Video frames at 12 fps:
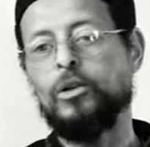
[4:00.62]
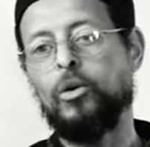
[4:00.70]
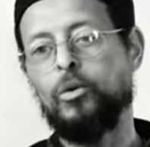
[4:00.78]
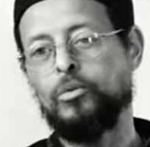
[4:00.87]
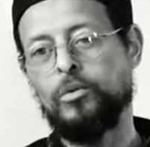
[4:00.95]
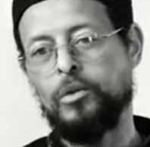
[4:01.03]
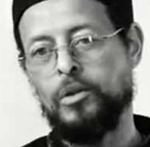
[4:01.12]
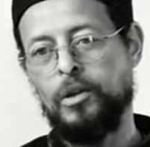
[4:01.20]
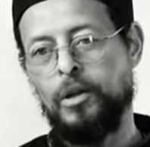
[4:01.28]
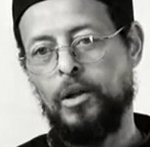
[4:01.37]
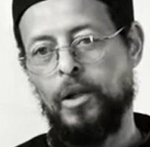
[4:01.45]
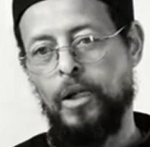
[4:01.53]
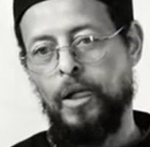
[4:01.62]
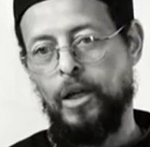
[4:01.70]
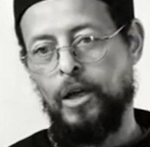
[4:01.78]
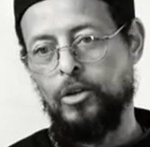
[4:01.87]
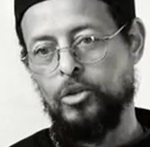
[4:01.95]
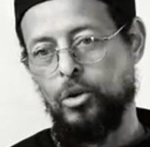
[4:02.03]
alone.
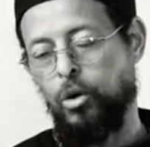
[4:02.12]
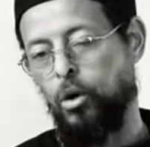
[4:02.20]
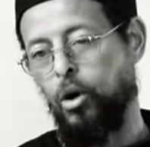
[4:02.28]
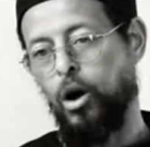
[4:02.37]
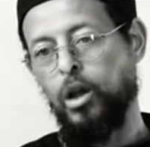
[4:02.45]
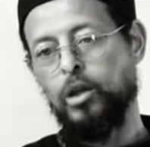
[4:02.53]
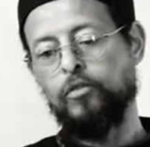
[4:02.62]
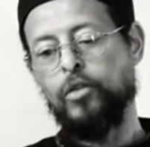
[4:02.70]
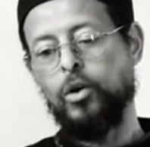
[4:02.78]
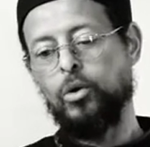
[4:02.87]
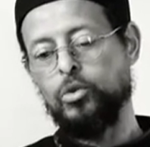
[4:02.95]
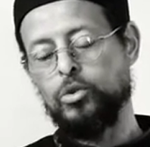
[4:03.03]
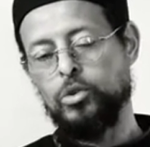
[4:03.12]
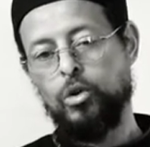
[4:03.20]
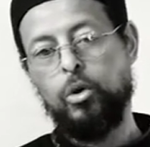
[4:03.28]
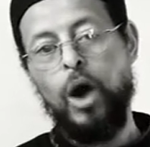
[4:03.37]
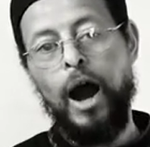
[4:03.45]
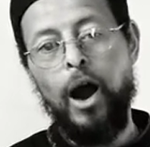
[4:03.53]
And so all of those
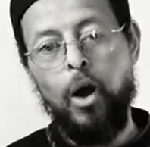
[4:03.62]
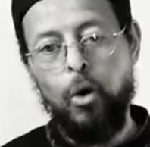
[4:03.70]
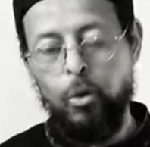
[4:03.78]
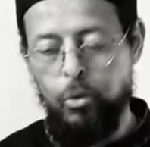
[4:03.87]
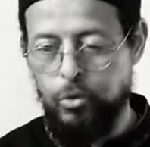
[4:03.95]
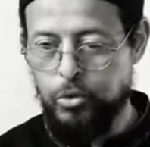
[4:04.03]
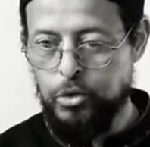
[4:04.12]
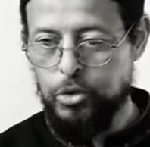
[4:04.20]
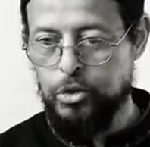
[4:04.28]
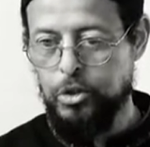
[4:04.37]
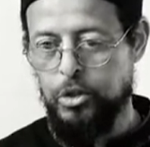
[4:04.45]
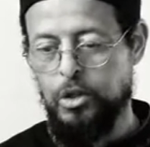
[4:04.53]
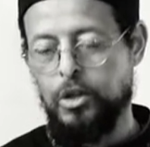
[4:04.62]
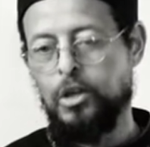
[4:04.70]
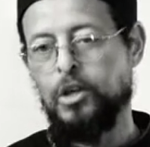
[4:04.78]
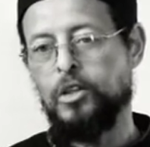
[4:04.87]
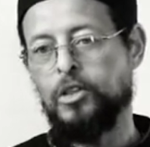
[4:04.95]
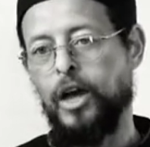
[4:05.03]
crowds
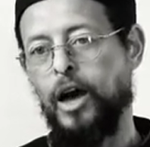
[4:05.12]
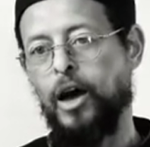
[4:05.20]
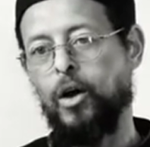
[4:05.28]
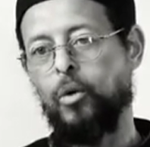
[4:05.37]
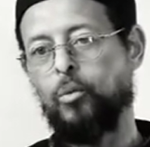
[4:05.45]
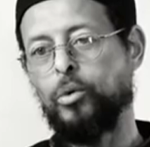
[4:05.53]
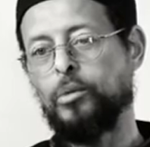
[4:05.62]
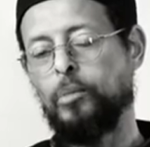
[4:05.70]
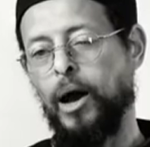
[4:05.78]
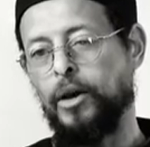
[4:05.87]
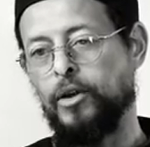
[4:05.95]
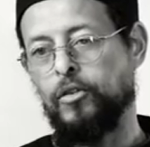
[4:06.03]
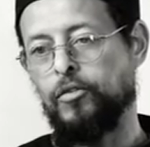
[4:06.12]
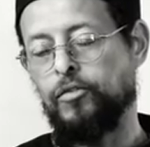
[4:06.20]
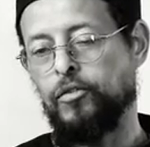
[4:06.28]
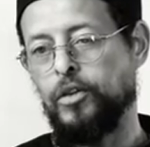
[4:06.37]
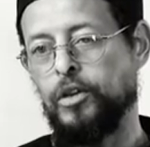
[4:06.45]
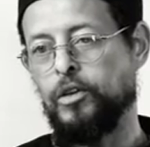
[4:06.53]
that we might
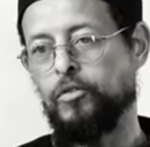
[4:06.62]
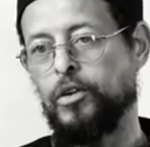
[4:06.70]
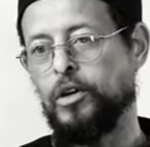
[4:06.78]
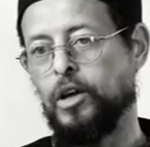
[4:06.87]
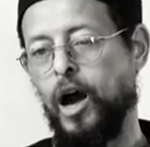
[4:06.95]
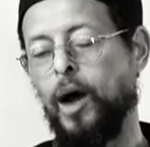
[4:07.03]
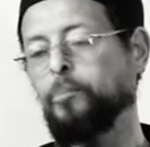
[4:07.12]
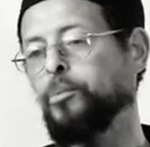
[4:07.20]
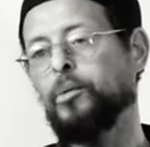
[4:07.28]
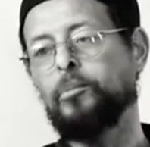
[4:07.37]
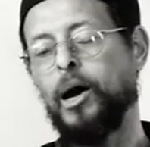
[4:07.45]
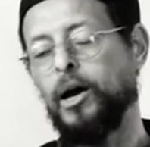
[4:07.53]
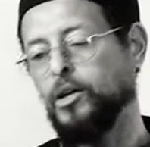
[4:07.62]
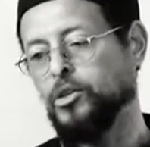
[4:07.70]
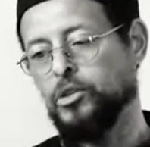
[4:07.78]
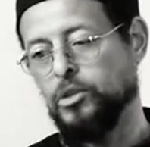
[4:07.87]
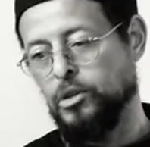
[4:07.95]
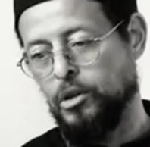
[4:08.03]
have even
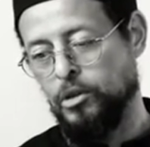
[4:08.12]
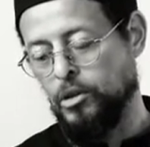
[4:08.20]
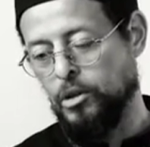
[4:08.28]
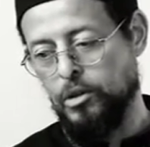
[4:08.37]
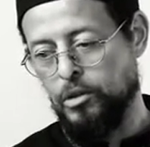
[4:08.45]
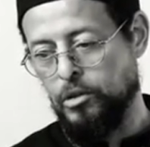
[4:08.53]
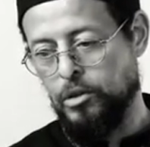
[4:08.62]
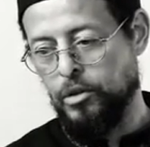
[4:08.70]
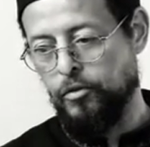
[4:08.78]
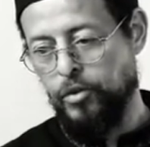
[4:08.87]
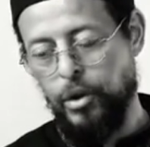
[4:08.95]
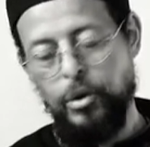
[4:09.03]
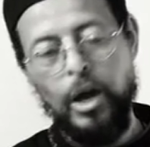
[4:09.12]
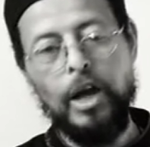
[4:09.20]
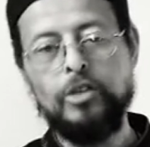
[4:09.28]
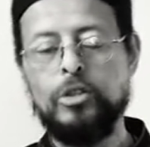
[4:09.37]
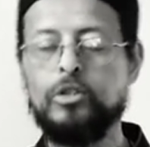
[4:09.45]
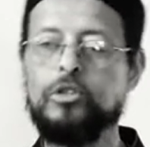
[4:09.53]
compromised the, the very
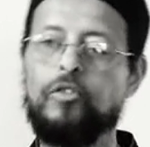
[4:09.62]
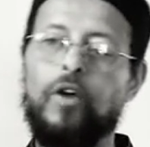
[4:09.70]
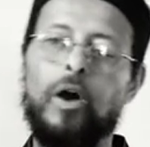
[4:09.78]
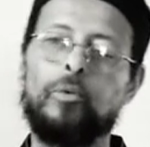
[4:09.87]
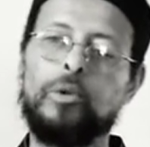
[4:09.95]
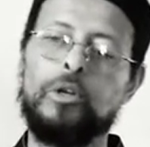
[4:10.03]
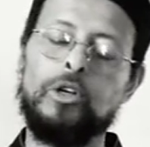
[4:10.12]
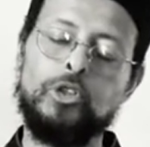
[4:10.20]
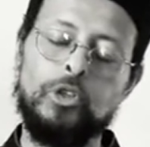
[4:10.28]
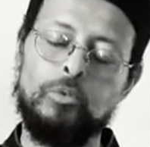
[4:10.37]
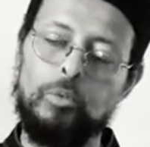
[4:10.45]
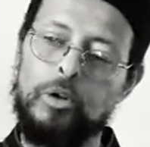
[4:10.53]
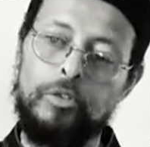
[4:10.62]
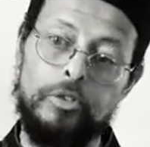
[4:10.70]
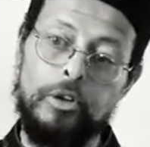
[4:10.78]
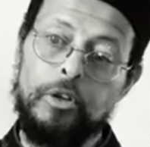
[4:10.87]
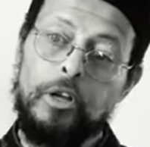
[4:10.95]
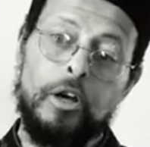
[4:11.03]
essence of our religion with,
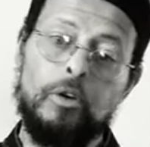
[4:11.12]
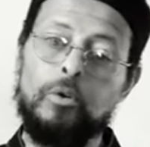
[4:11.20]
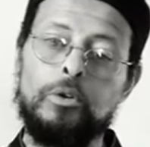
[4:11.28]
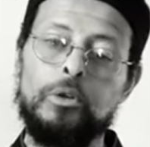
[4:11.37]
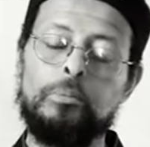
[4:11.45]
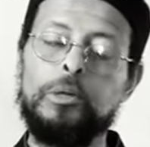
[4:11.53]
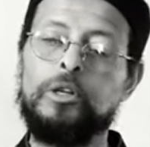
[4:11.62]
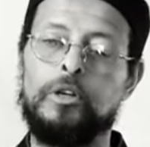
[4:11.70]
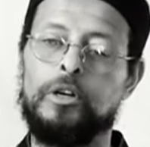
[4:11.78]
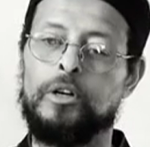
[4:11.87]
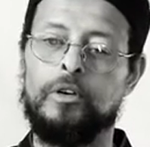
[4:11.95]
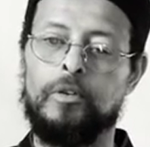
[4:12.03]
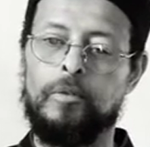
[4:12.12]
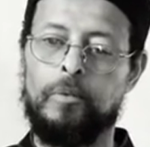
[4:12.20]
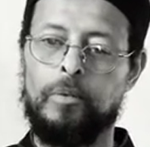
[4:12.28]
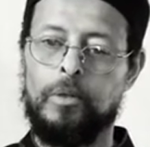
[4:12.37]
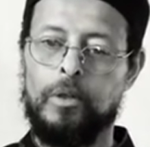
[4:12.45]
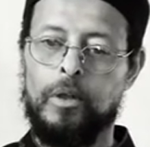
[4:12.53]
they're not going to be there.
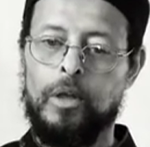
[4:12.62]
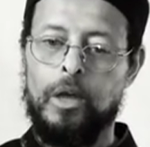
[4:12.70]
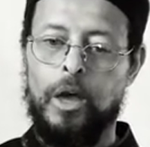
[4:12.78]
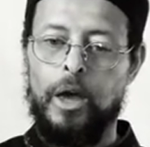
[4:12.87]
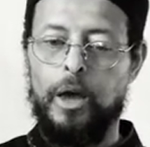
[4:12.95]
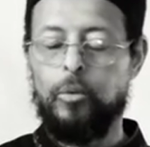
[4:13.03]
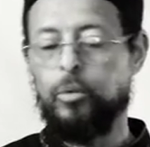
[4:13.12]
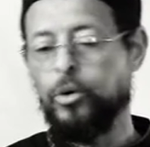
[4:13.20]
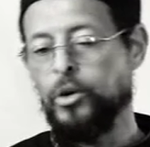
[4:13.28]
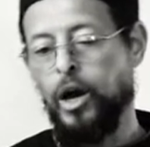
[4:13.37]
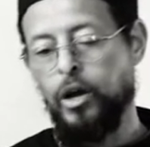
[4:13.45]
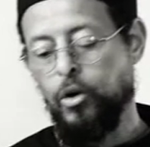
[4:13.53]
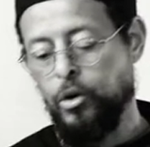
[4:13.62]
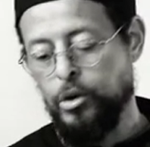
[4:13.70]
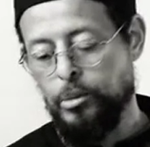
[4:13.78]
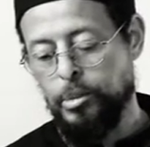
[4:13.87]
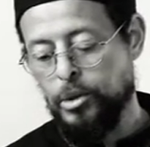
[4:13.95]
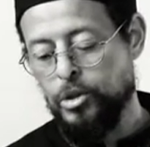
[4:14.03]
And we're not going
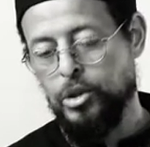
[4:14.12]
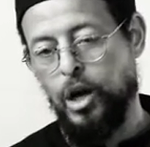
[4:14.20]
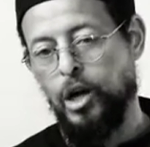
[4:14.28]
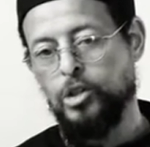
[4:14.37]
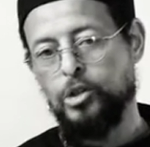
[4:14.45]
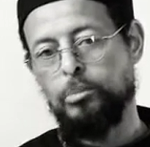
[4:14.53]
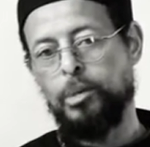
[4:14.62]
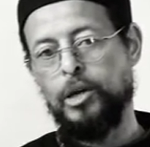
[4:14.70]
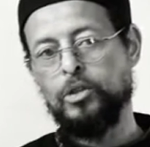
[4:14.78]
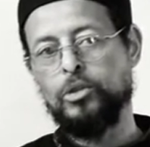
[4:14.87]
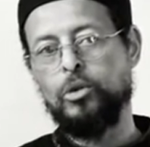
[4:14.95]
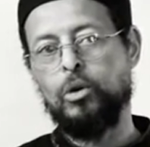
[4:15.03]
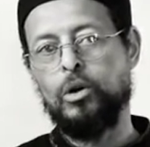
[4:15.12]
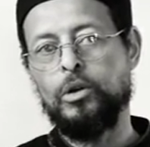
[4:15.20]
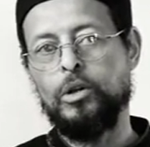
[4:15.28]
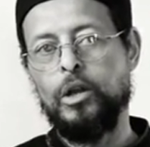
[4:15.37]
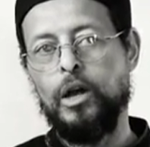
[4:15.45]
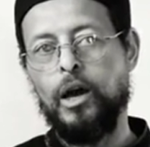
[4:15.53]
to be judged based
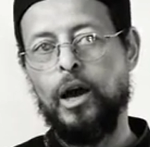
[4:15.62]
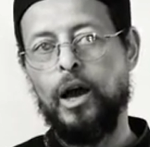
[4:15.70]
on